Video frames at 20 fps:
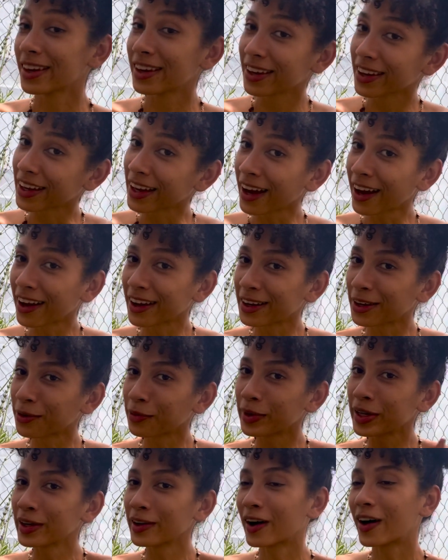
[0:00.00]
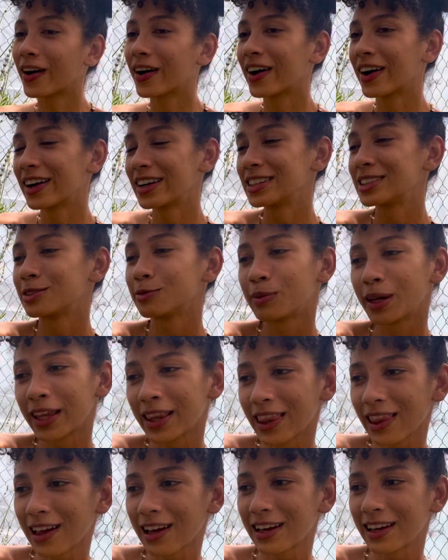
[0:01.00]
yeah, here we are. It's
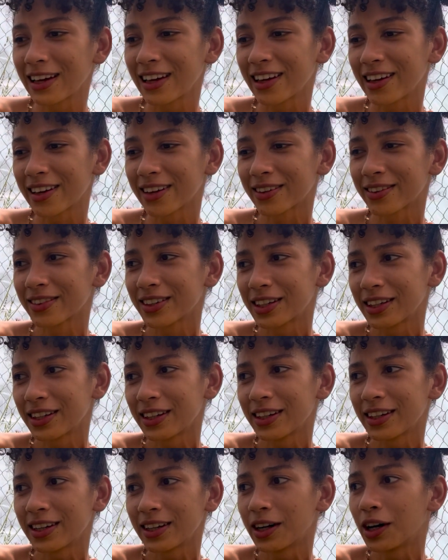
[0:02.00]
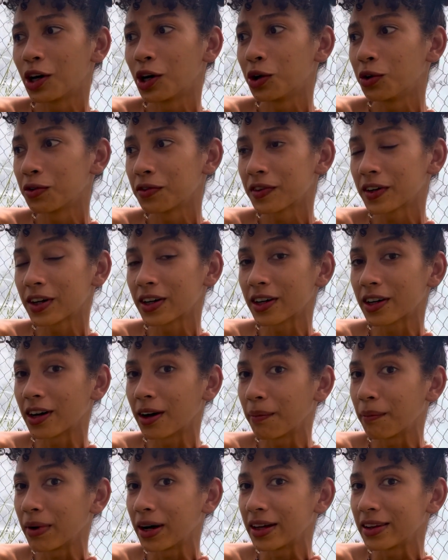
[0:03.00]
been like over a
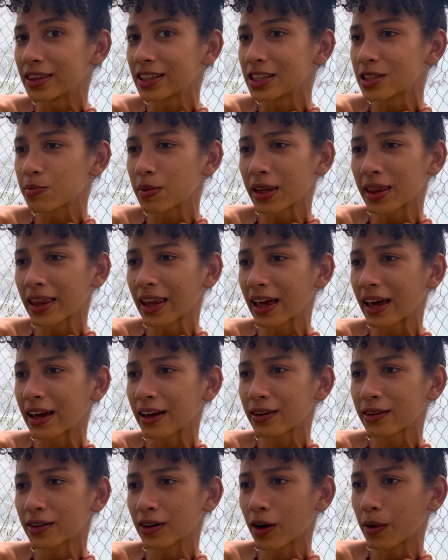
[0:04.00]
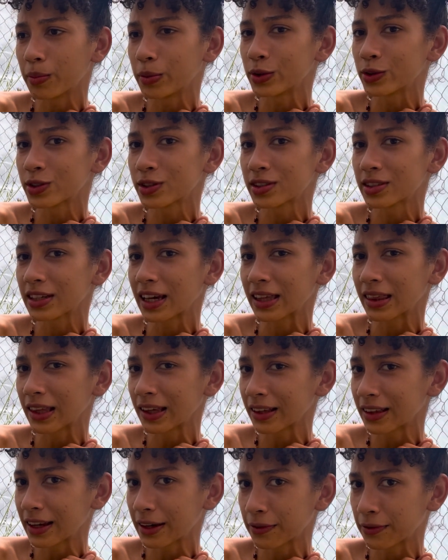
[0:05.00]
month. It's been like almost, I
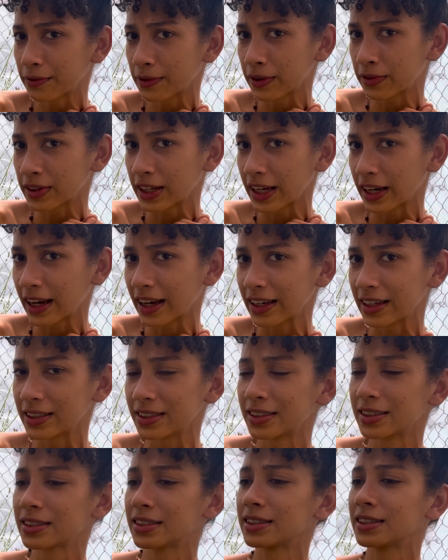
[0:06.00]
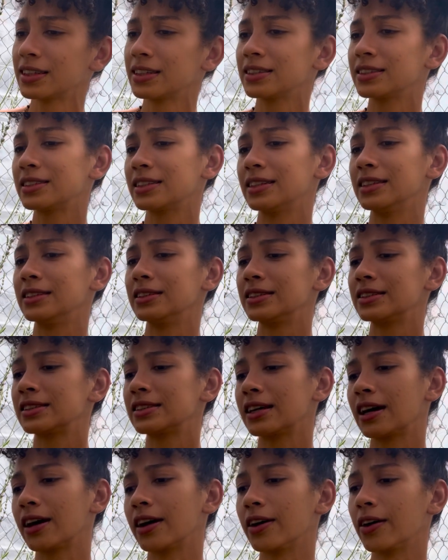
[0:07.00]
think, like 50 days since
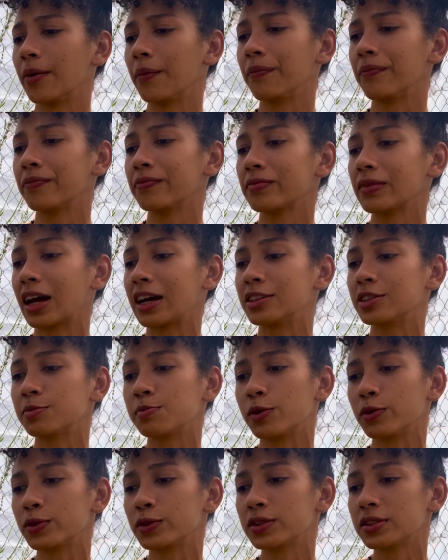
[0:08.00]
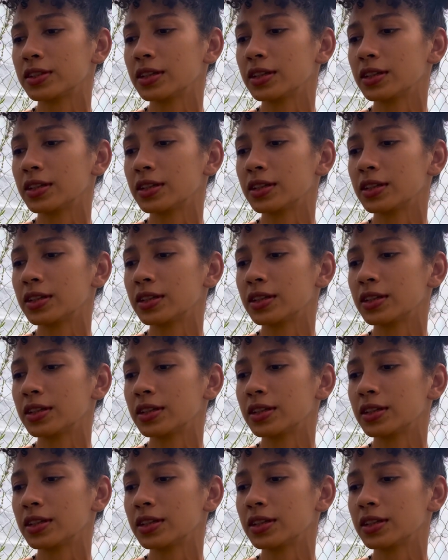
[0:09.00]
I smoked